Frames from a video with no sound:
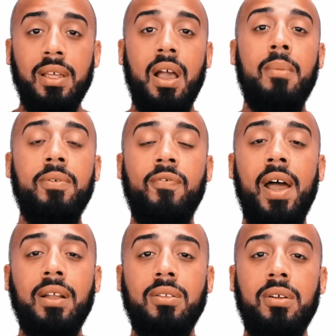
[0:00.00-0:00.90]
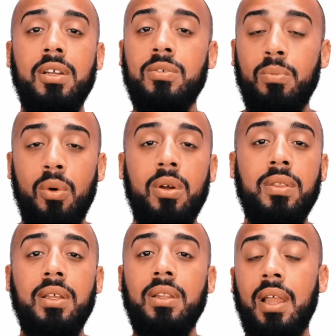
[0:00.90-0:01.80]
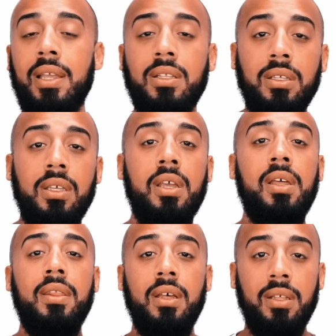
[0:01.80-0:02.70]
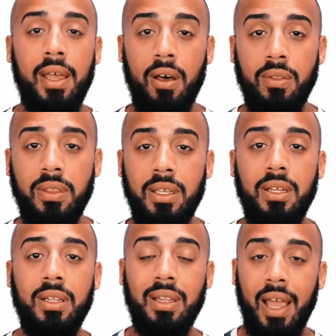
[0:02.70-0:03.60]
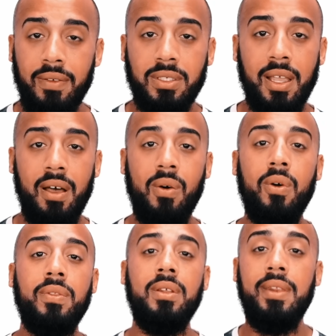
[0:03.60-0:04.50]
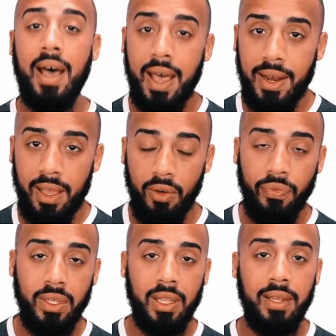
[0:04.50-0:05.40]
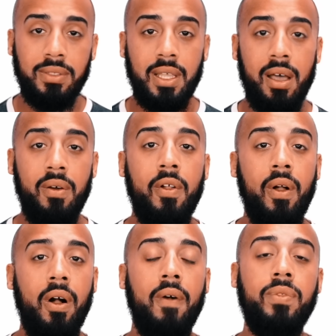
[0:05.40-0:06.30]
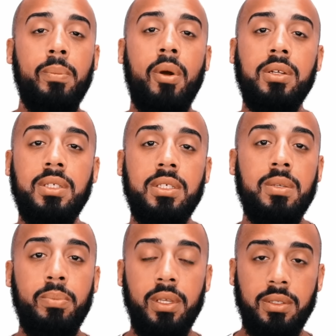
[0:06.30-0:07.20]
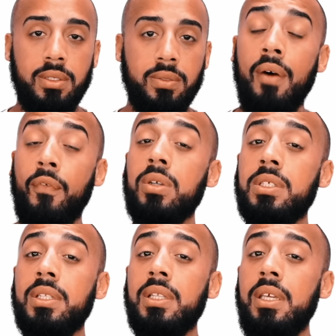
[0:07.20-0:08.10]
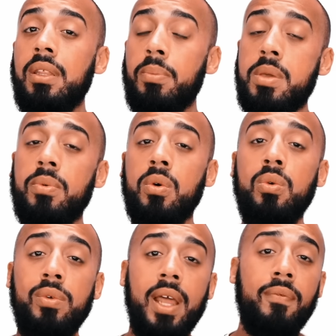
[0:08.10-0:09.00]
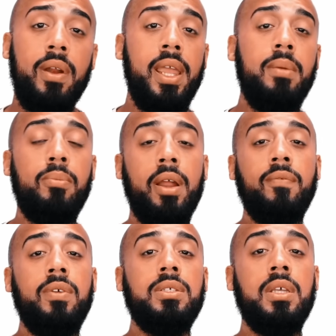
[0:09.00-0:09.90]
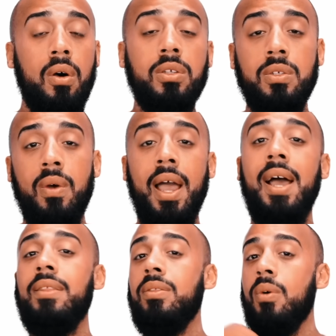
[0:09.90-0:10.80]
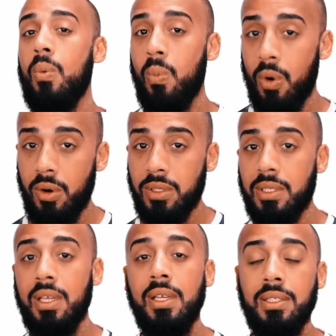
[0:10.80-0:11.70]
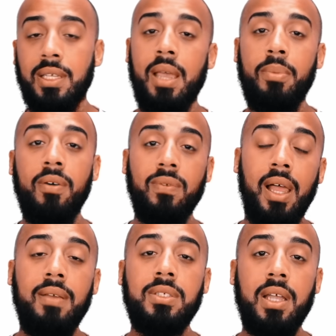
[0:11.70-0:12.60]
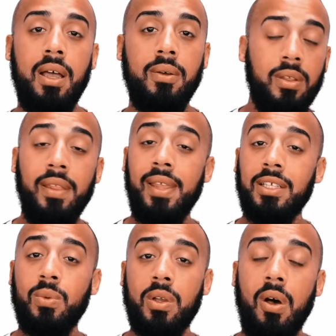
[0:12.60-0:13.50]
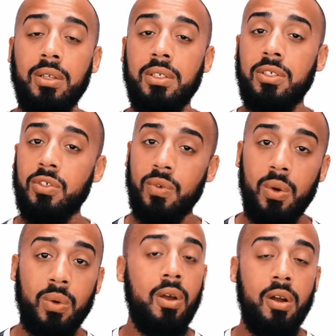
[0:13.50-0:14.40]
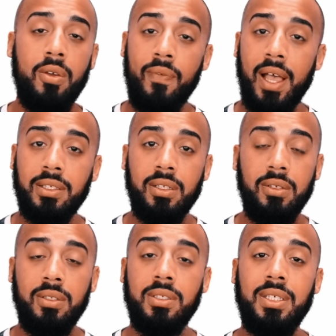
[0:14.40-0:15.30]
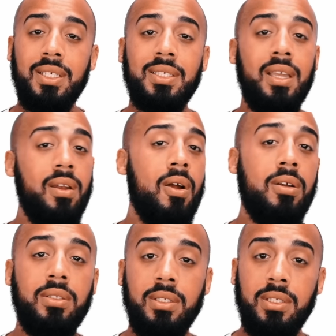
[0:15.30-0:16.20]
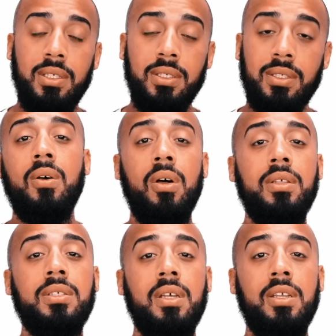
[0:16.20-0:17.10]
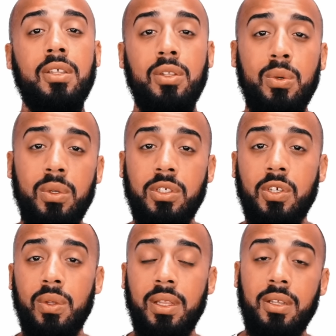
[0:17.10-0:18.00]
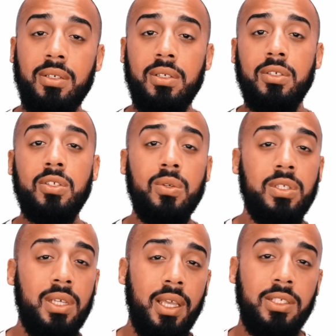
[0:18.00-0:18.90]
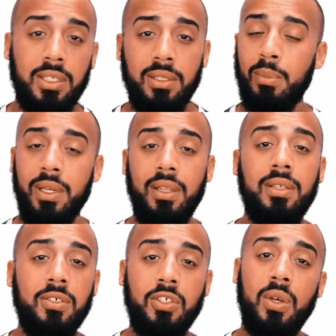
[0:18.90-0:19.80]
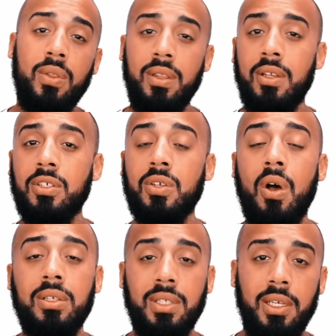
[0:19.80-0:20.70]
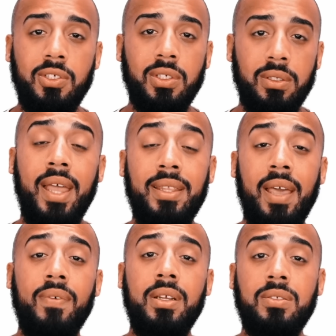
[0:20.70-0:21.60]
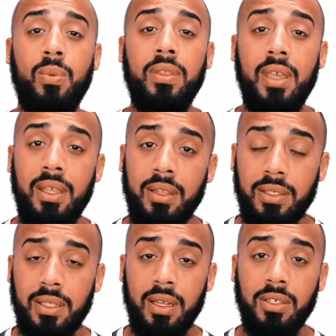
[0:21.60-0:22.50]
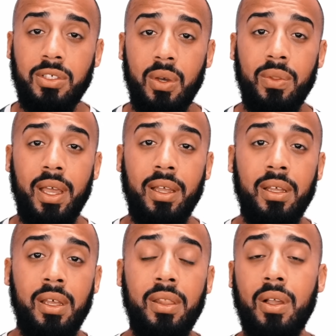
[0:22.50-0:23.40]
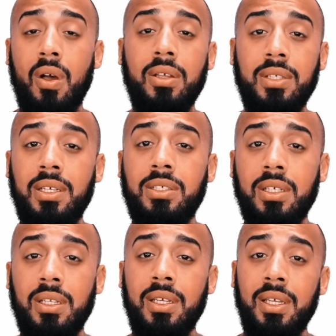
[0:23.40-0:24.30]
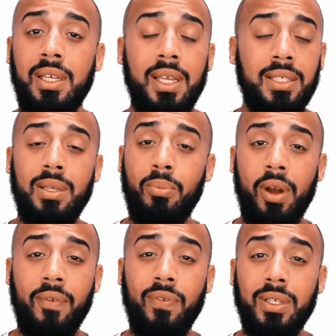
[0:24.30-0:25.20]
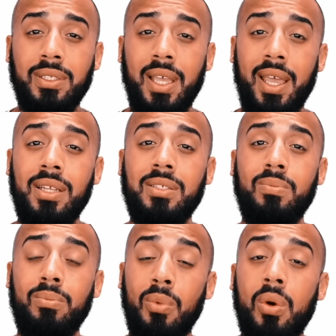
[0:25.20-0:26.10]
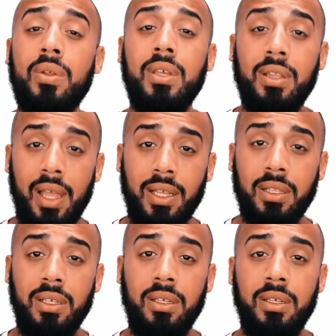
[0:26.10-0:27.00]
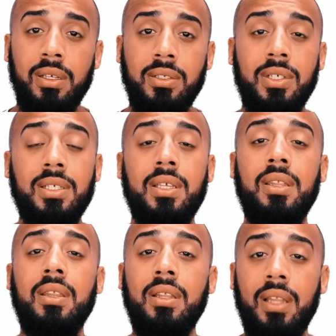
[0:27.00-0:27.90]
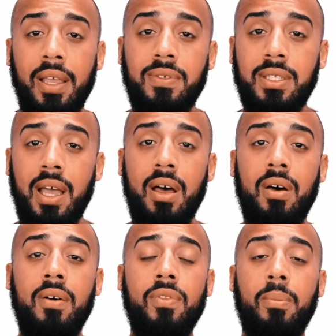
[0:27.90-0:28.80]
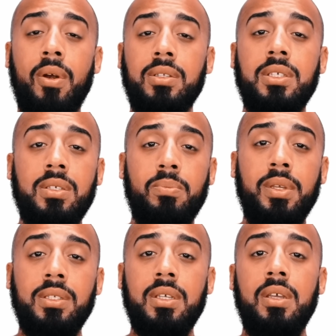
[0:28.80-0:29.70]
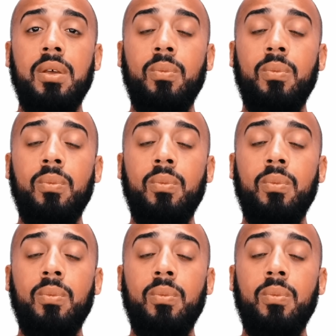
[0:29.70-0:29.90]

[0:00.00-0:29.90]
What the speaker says: The common factor is more than likely the healthy lifestyle or the non-healthy lifestyle of the participants. Unfortunately, the people who never ate breakfast also had the worst type of lifestyle. And that's what causes stroke, cardiovascular disease, and heart disease. All this study can do is show that there's an association, but it doesn't show that there's causation. And the evidence within the study show that the causation isn't breakfast, and it's more than likely just the lifestyle of the participants